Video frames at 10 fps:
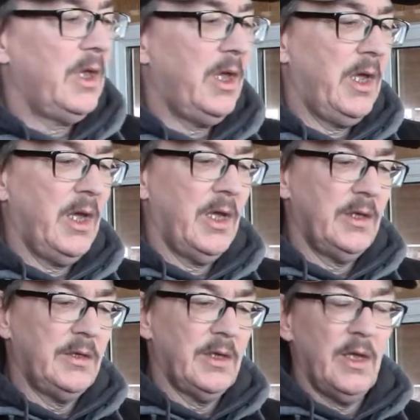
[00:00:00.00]

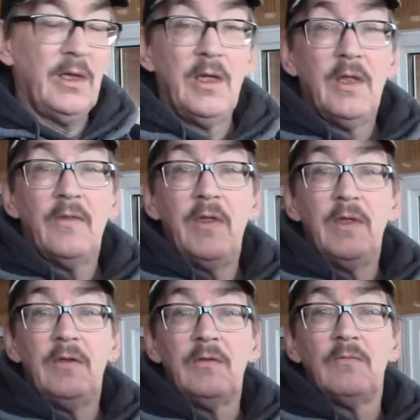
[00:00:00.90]
and
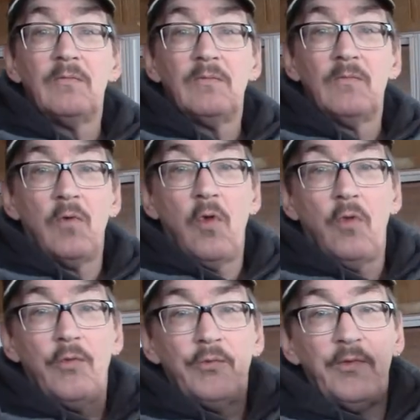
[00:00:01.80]
they
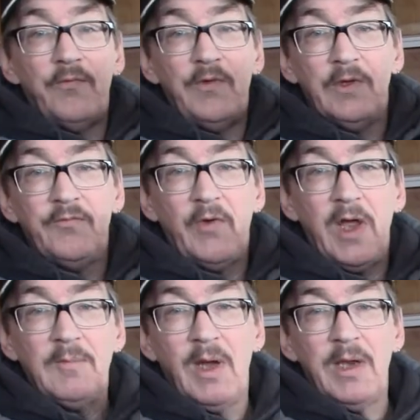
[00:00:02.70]
roll through the field
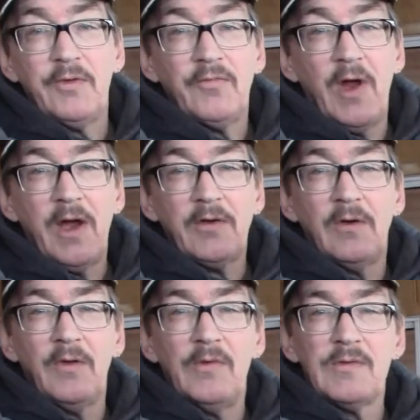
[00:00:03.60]
dragged behind a
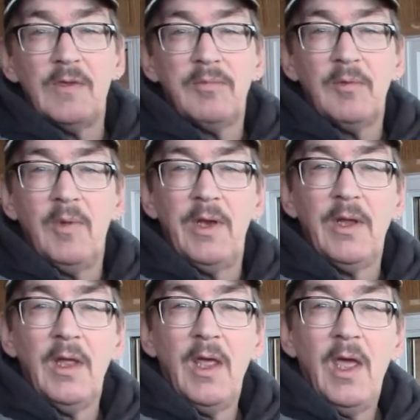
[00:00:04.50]
tractor on this implement,
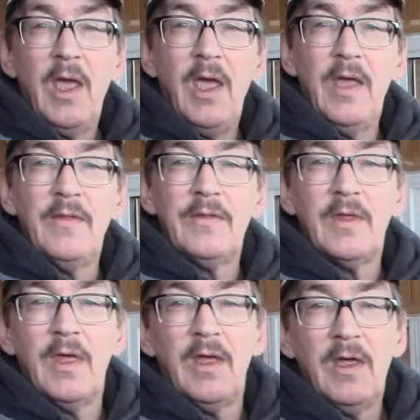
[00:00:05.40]
and
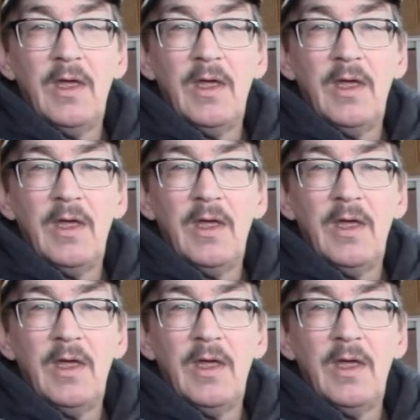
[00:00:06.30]
they're